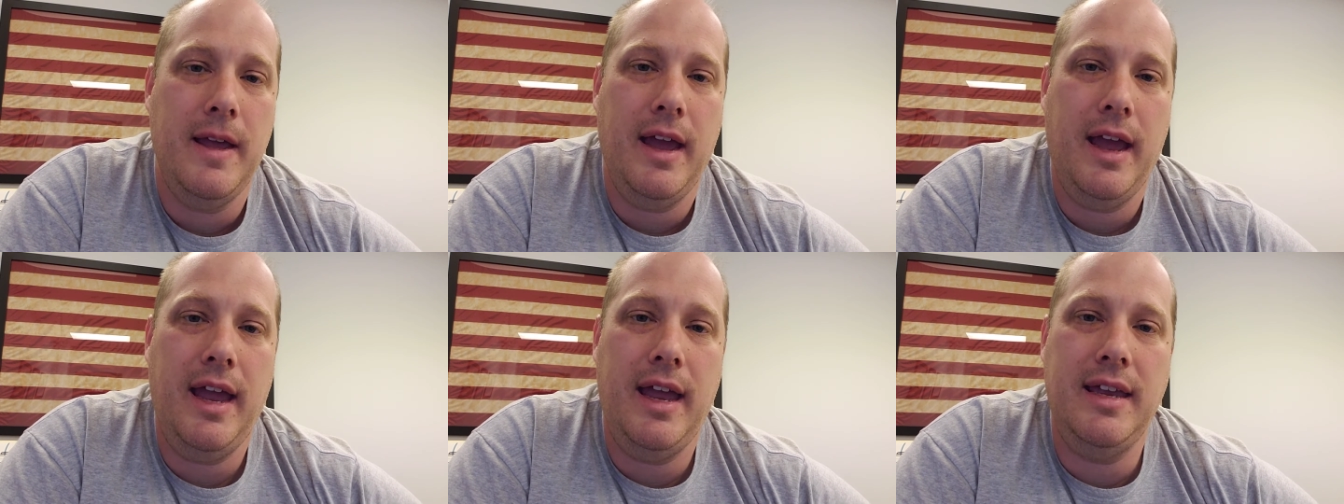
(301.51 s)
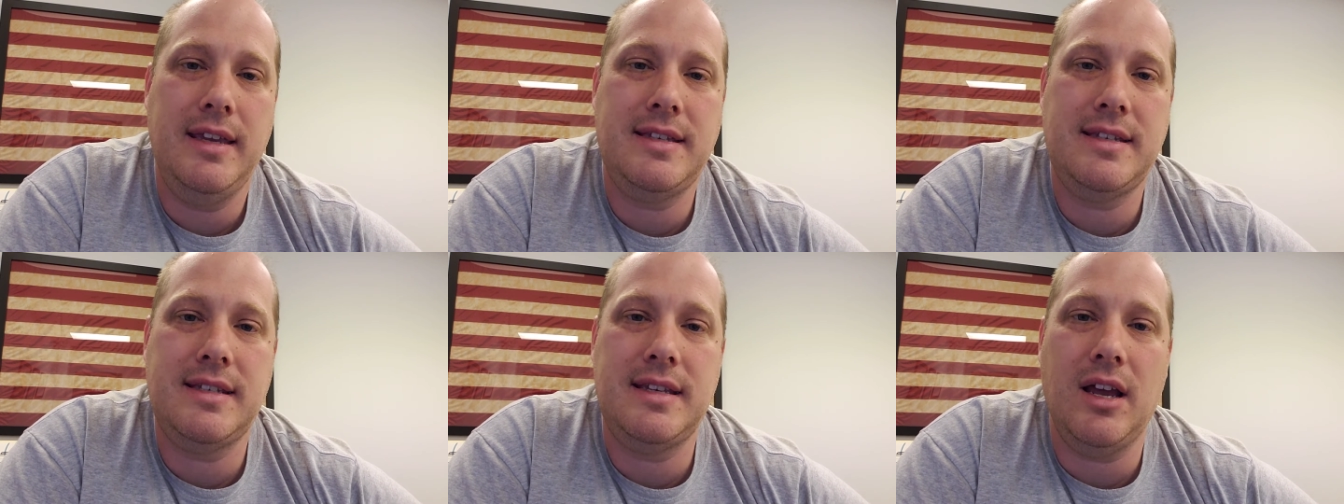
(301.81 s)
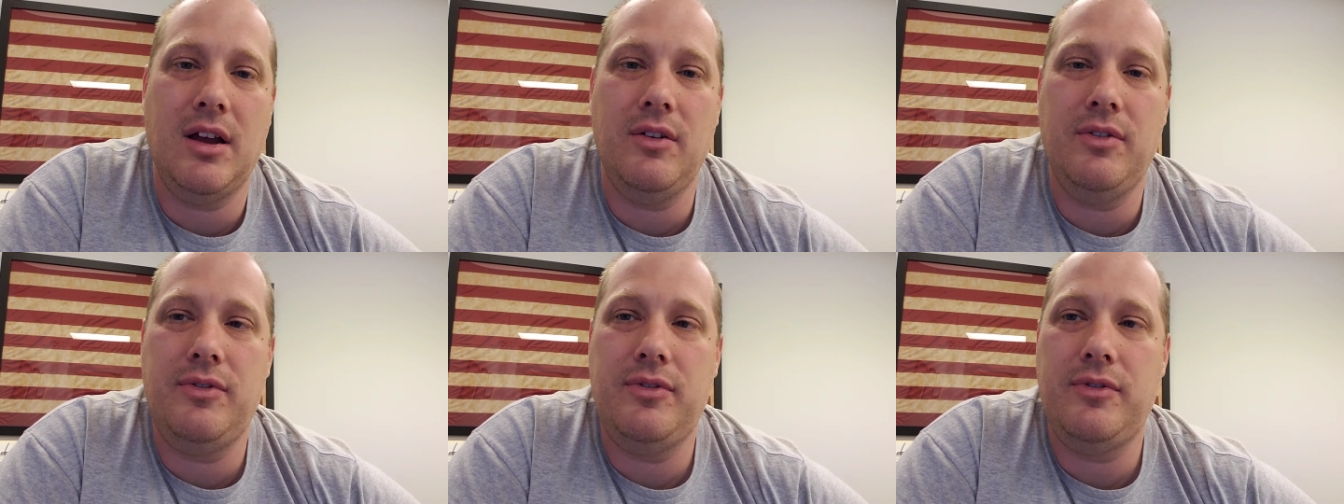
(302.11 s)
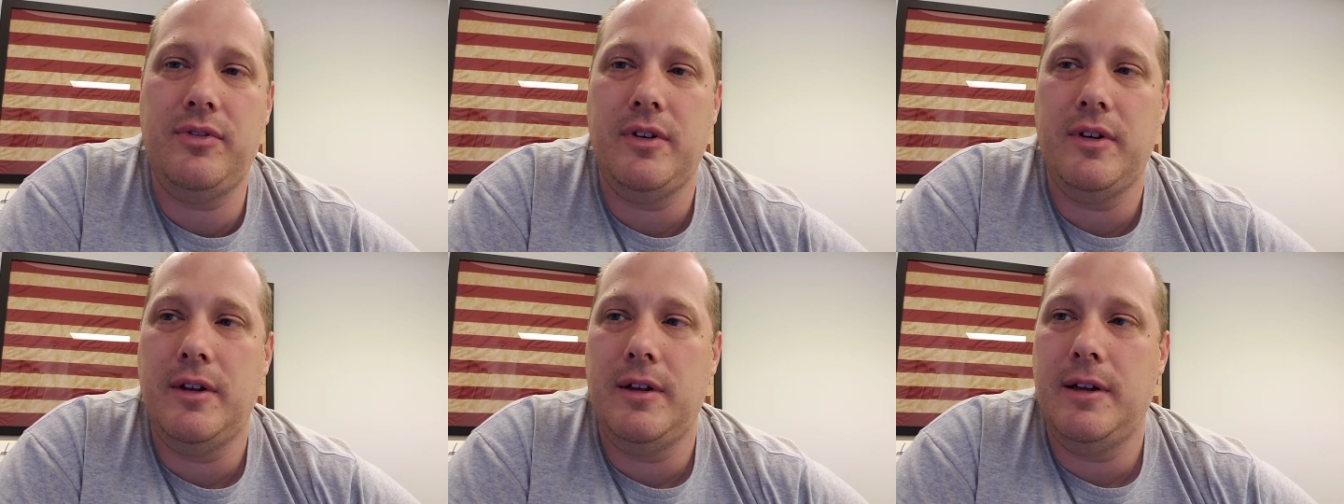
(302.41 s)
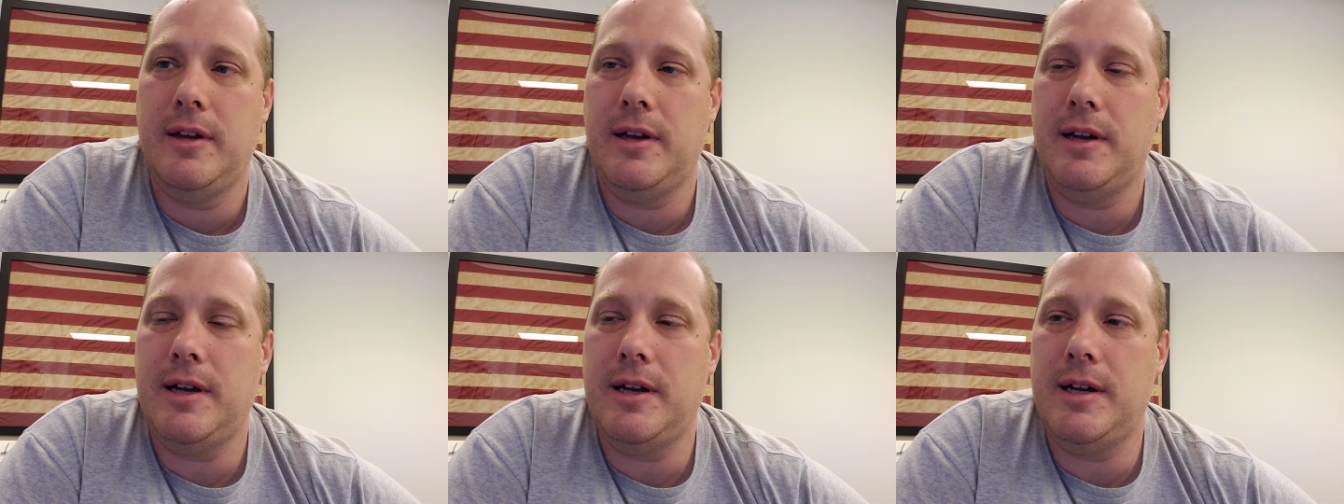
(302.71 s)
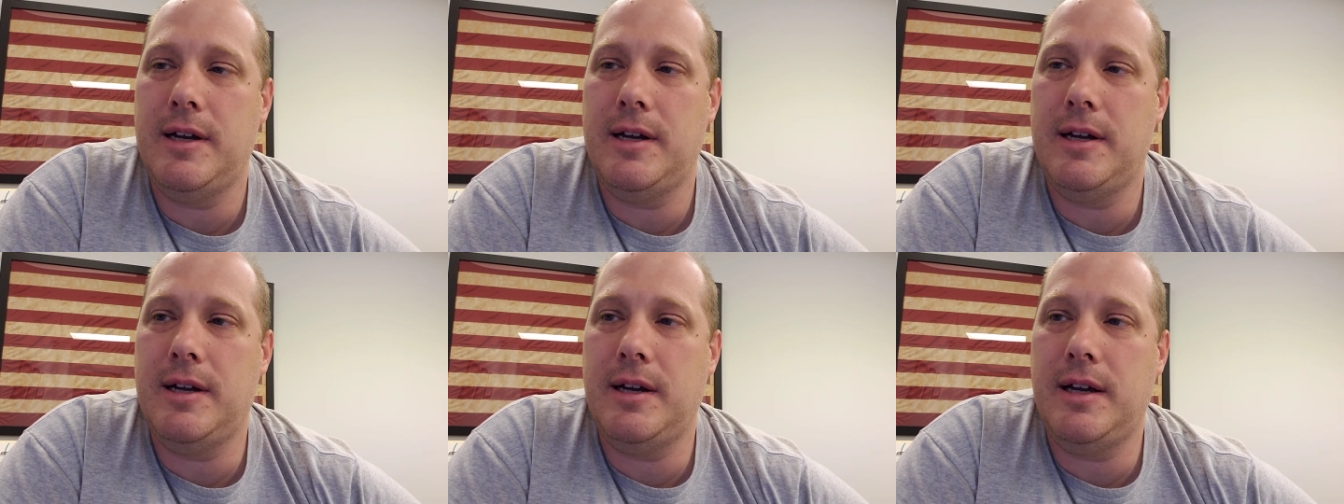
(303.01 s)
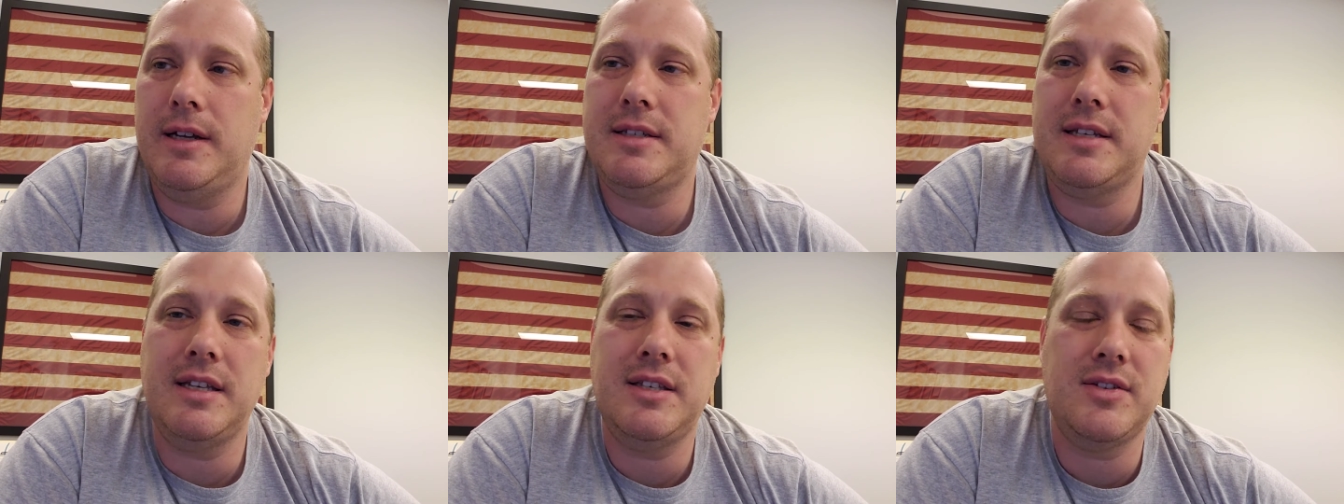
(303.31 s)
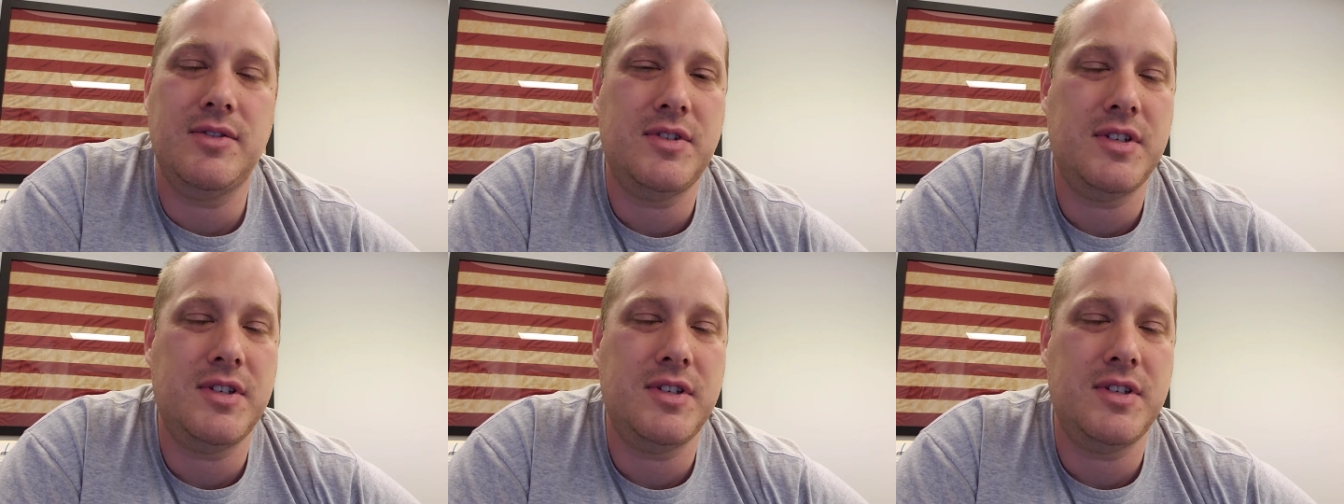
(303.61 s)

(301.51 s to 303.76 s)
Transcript: a self uh, a sense of